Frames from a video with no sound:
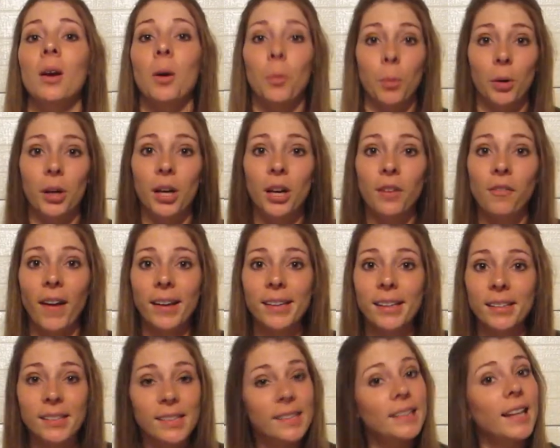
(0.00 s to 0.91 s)
we're gonna
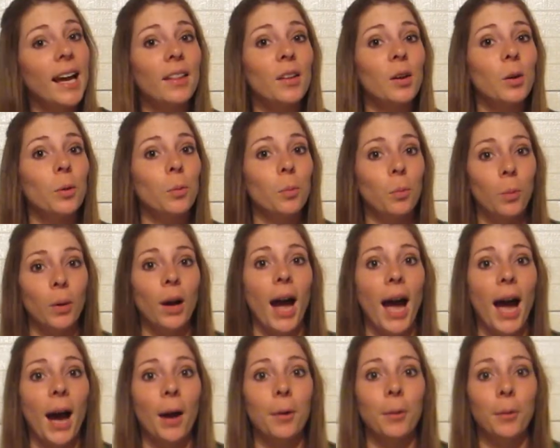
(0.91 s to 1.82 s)
find out together what
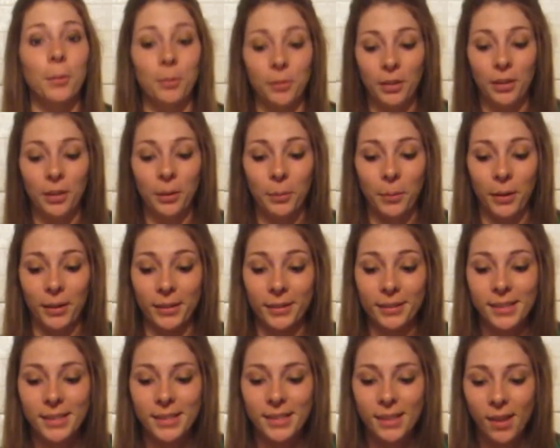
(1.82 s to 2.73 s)
how it really
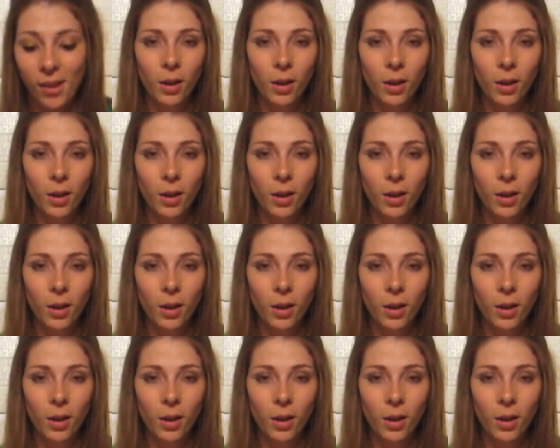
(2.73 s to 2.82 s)
works.